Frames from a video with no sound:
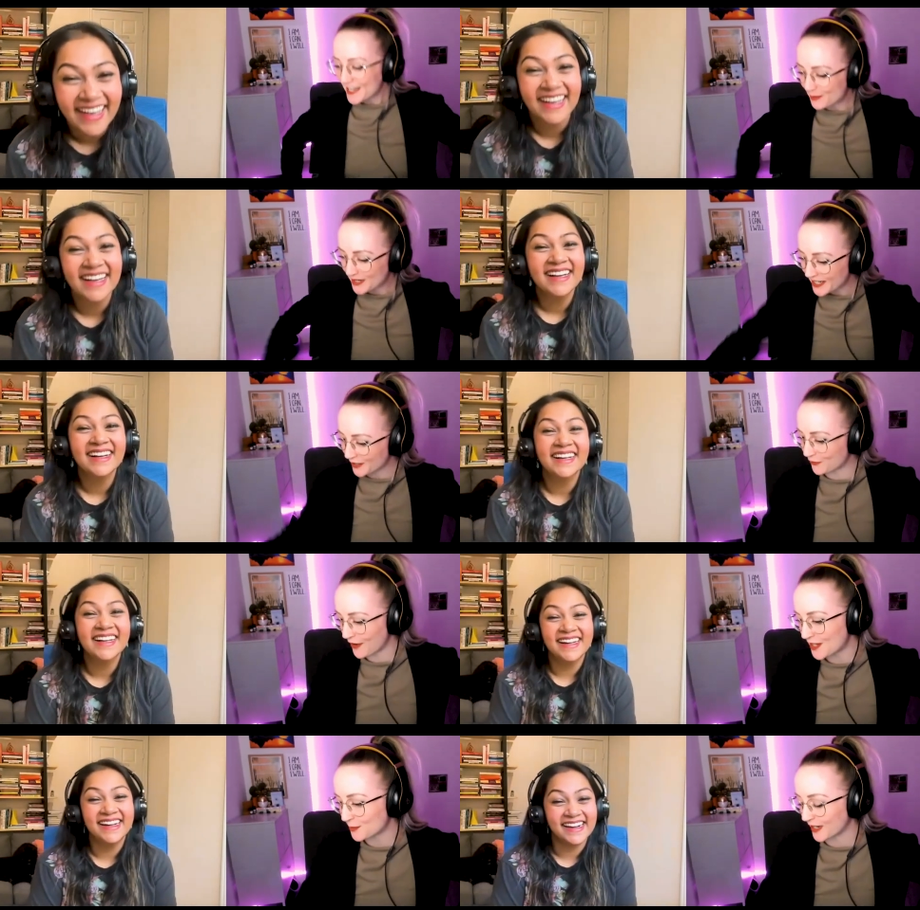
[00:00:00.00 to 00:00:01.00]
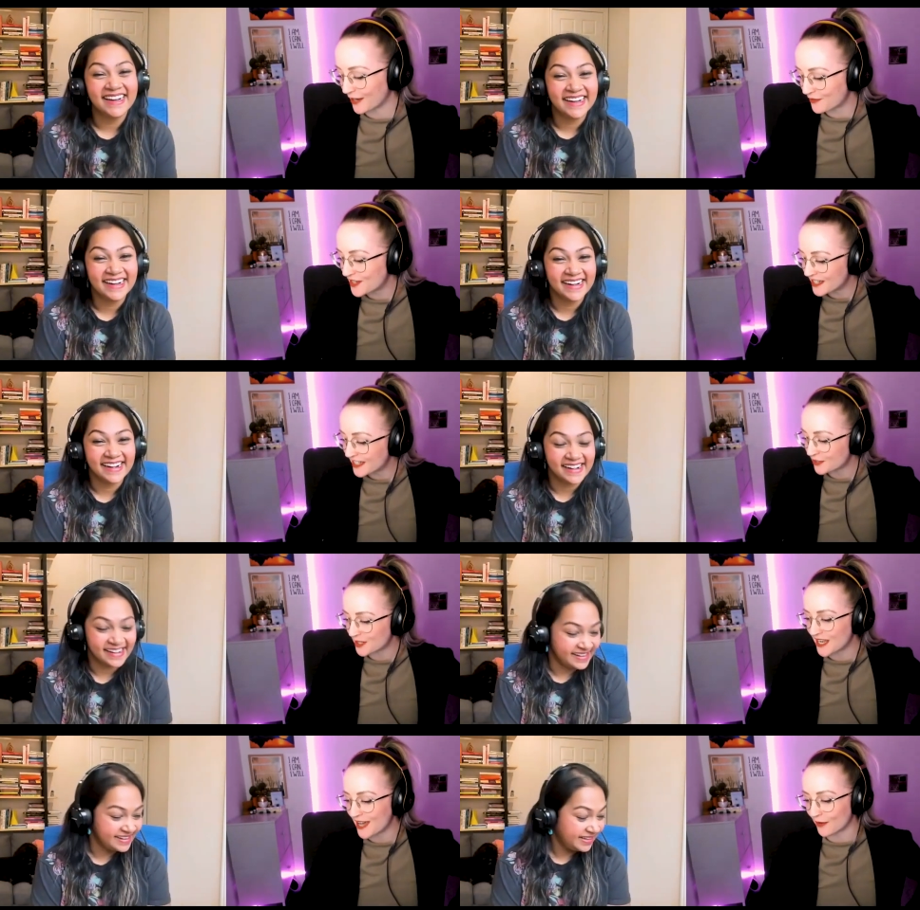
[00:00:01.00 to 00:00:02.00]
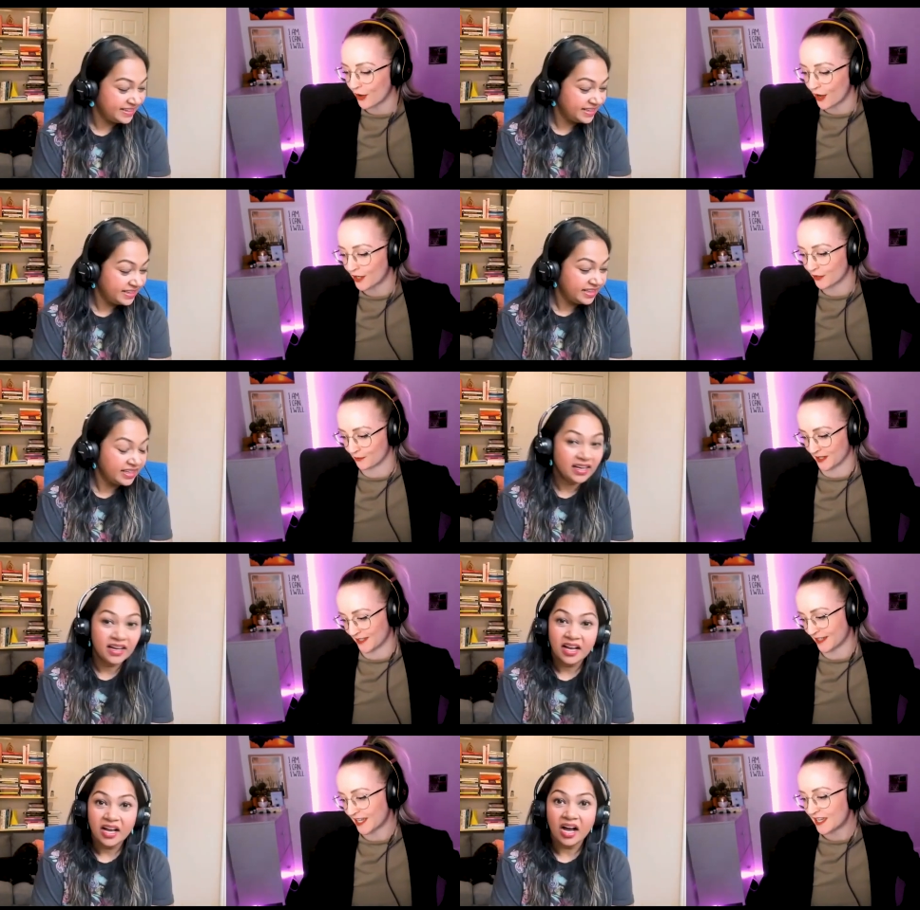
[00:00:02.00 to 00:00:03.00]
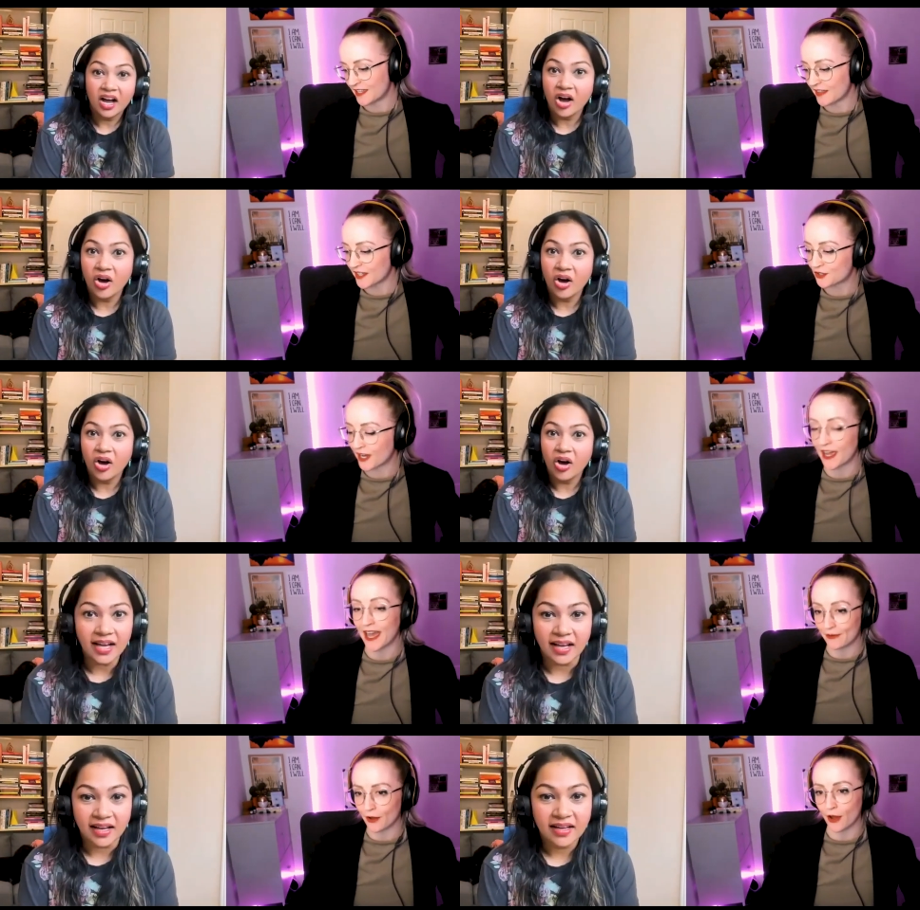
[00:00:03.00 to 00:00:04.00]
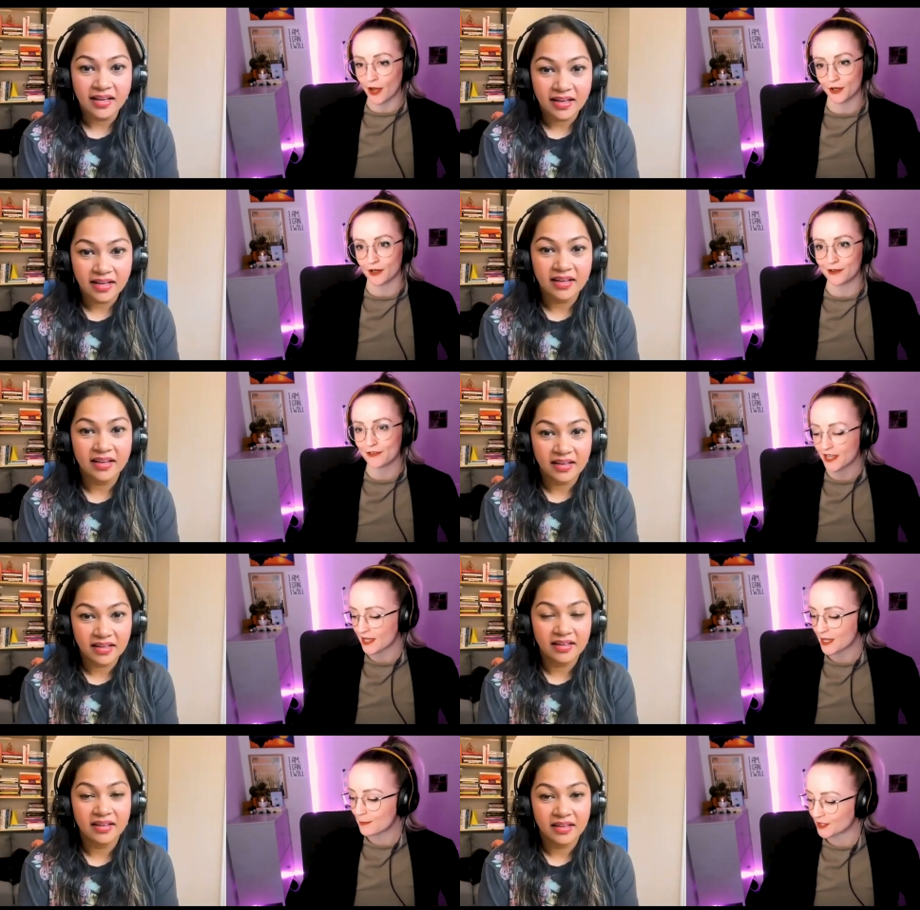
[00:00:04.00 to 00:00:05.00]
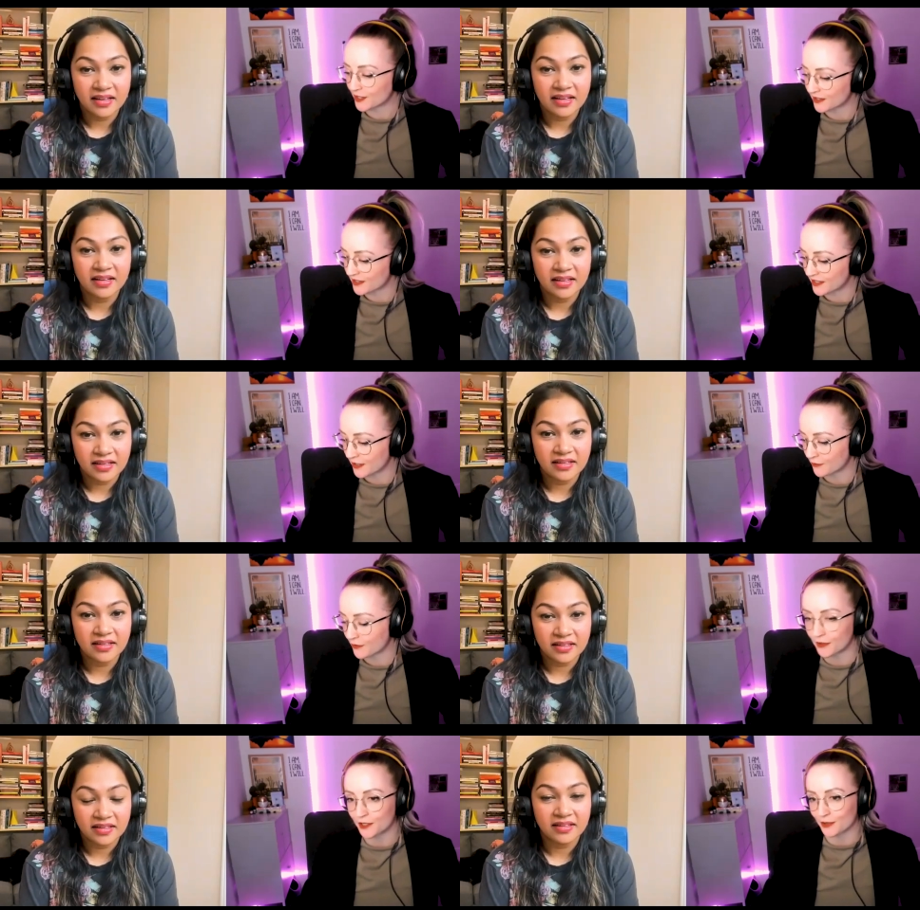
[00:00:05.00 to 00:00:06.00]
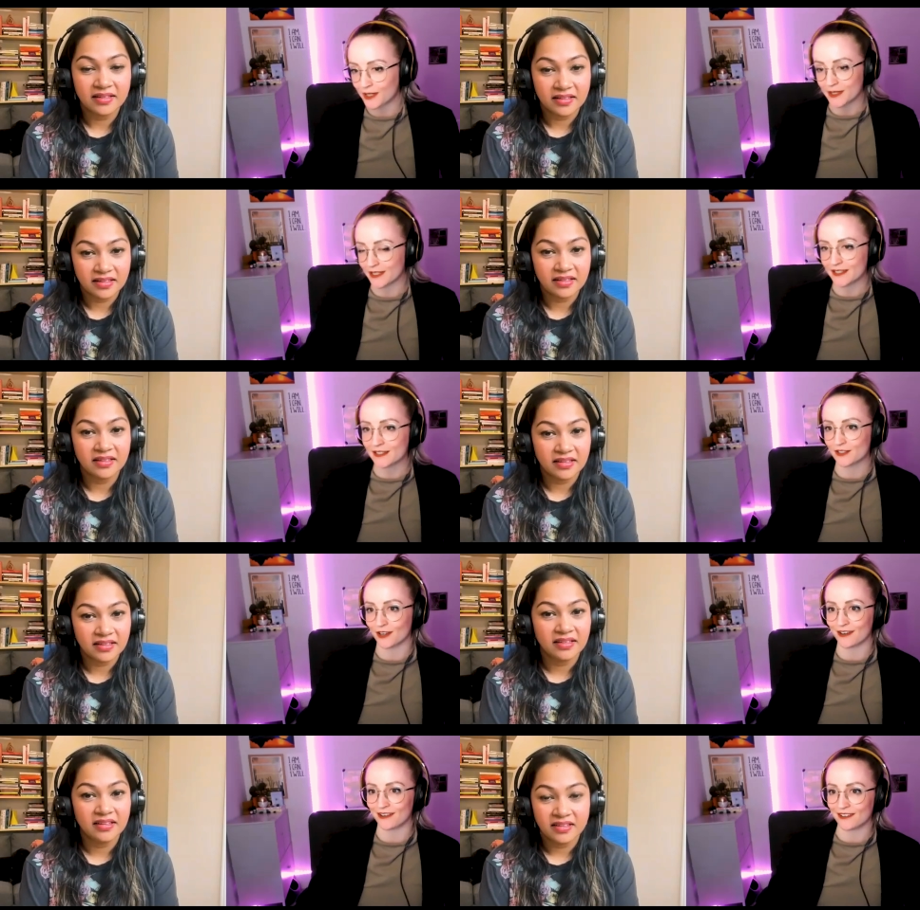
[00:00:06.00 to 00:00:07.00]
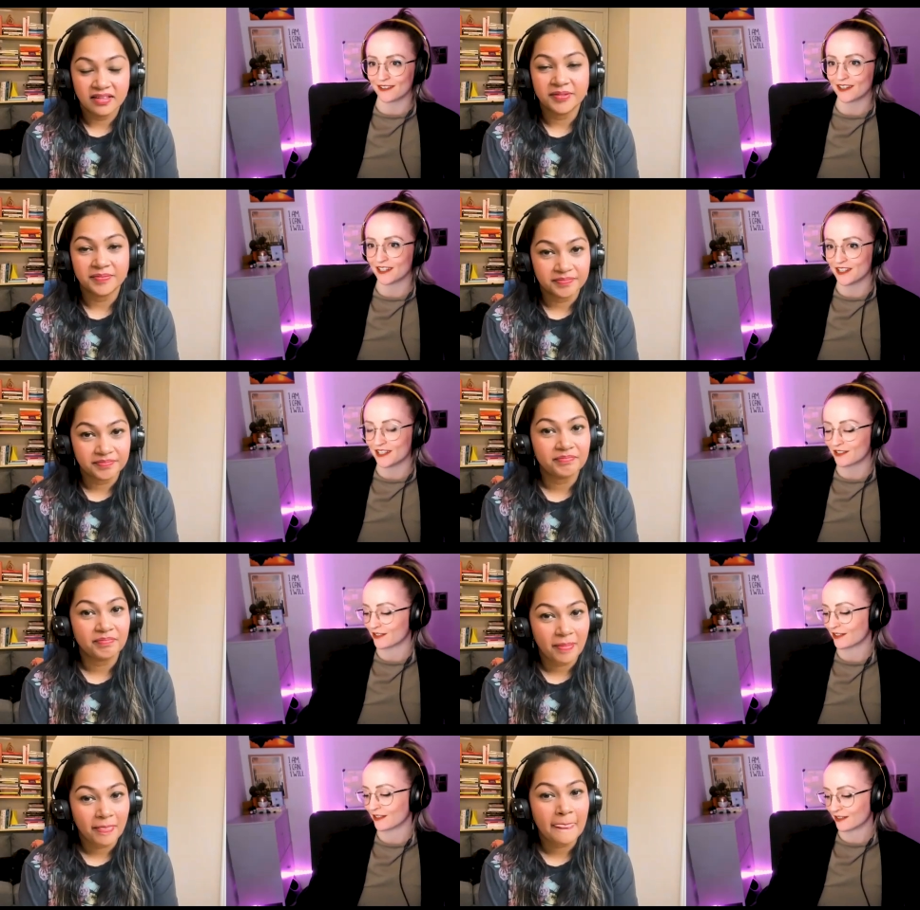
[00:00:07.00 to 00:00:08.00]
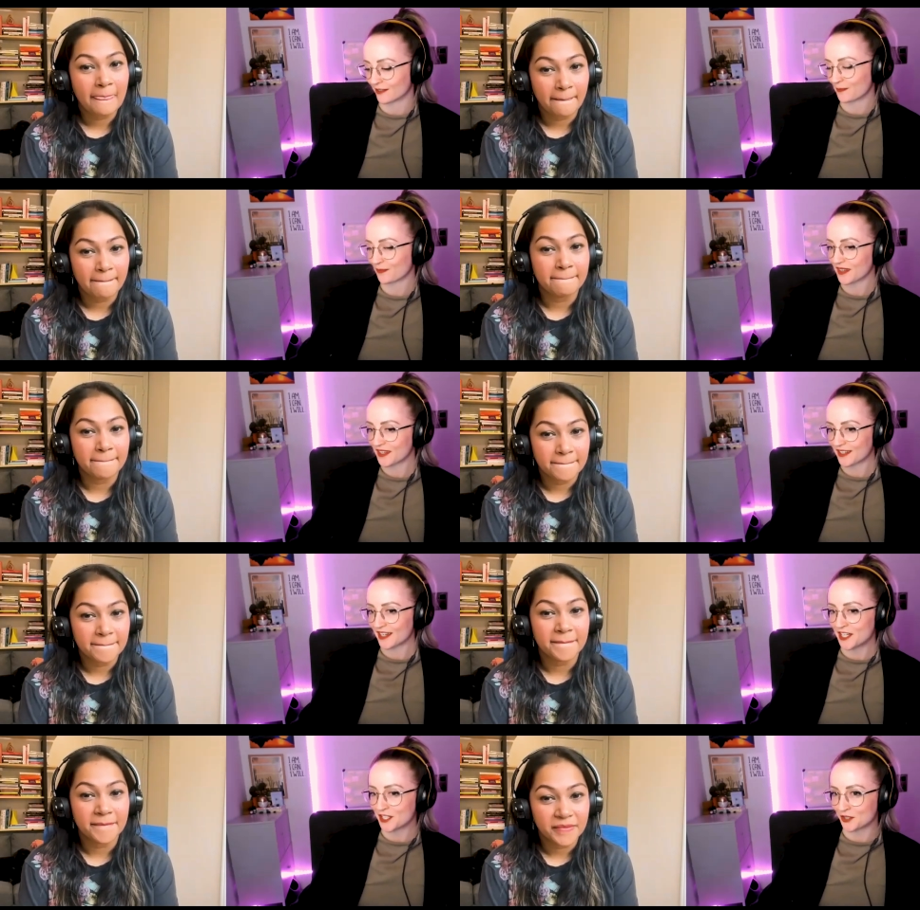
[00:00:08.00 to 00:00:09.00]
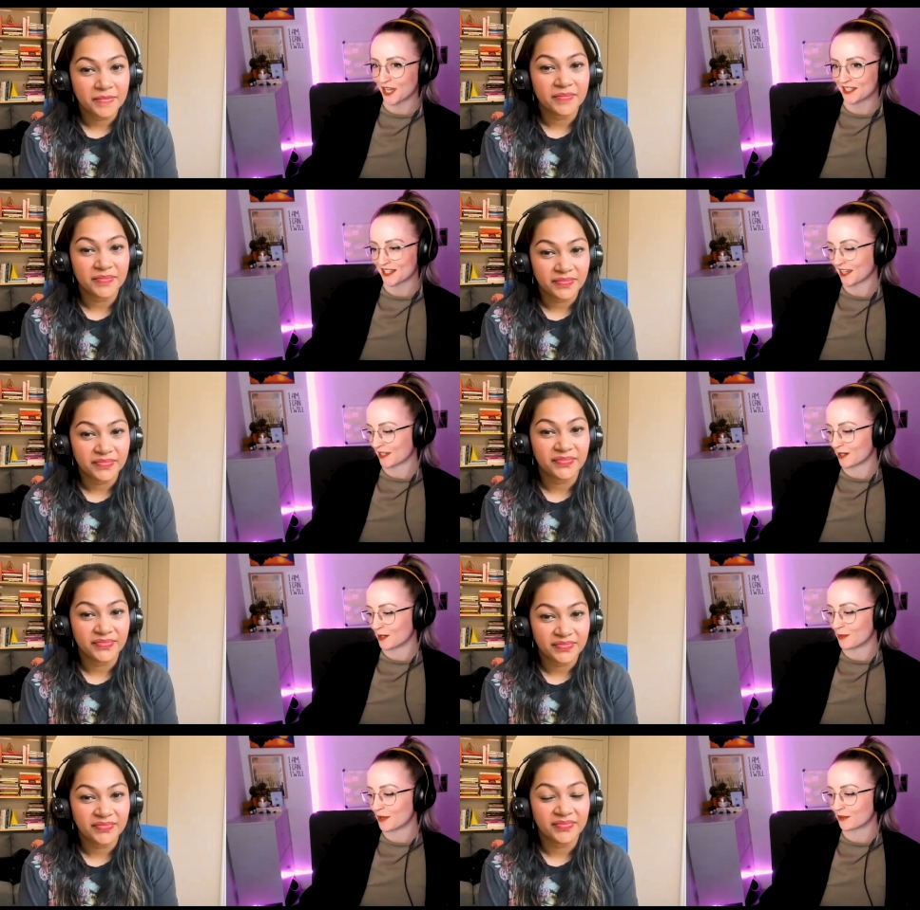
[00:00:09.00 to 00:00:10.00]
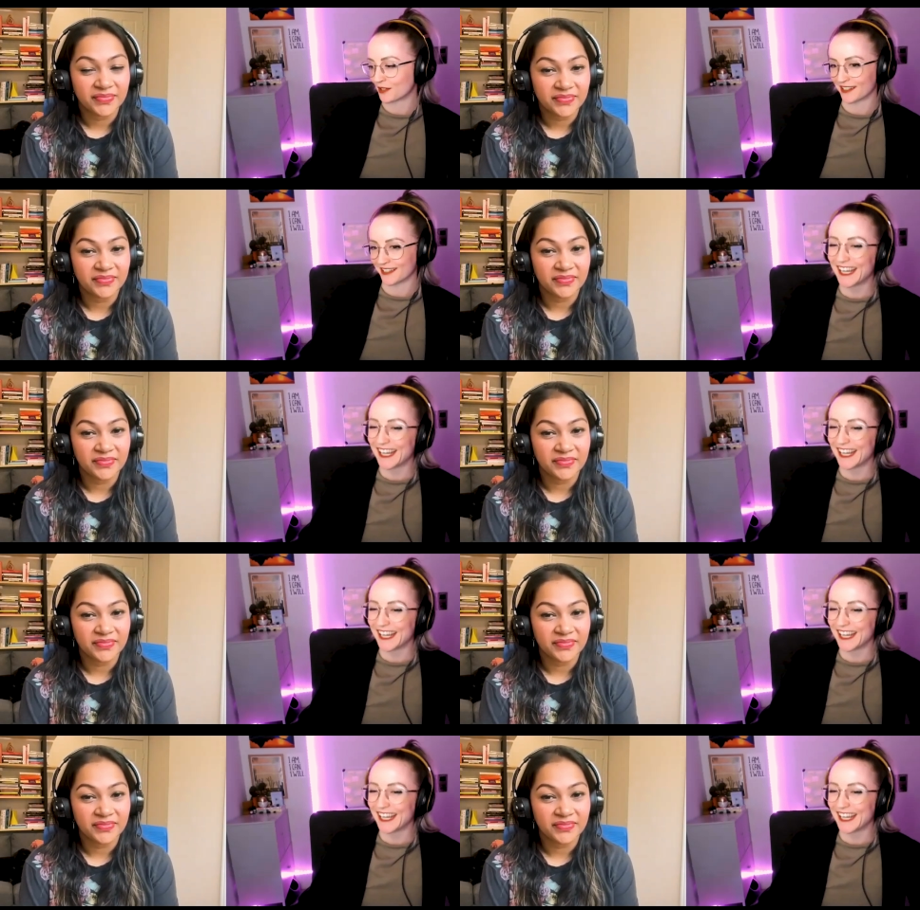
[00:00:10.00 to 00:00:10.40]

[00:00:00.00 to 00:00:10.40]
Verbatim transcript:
Speaker 1: Especially the first one, I've literally never heard of it. The other oh, two I have heard of, but not the four agreements. So I need to I need to get like a big order